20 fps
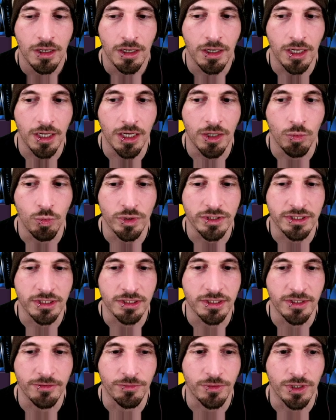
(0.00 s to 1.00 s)
what the
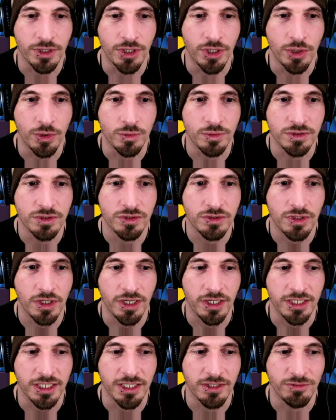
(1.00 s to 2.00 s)
different nodes
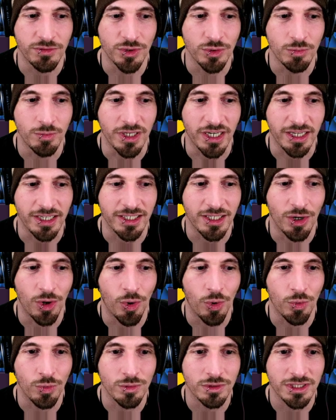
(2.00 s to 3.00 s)
give you, but I can
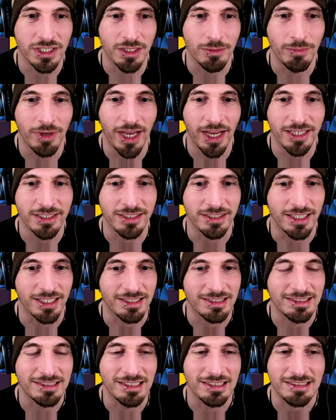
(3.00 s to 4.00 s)
only imagine
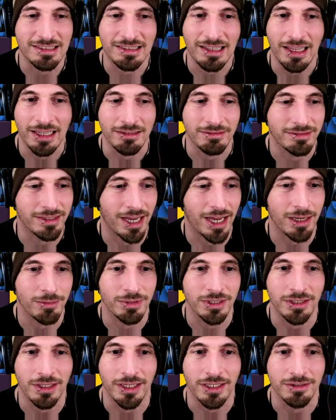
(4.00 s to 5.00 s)
that this is like gotta
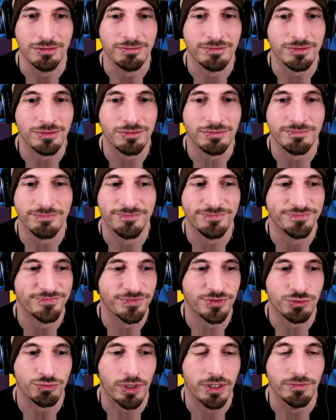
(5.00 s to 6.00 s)
be like
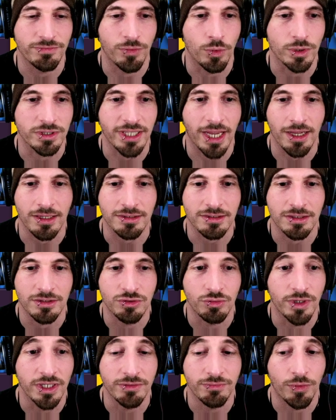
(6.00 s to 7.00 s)

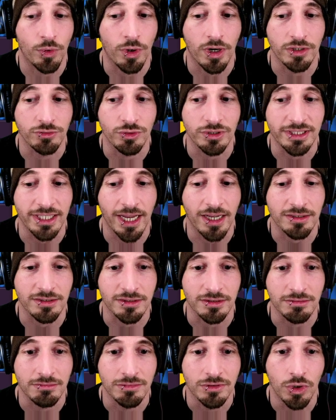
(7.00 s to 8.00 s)

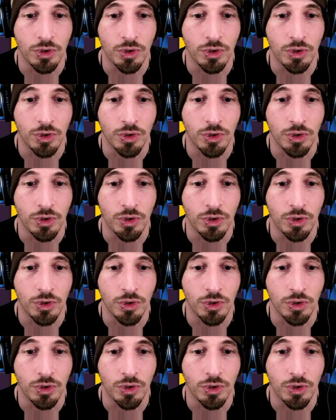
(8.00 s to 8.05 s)
400,000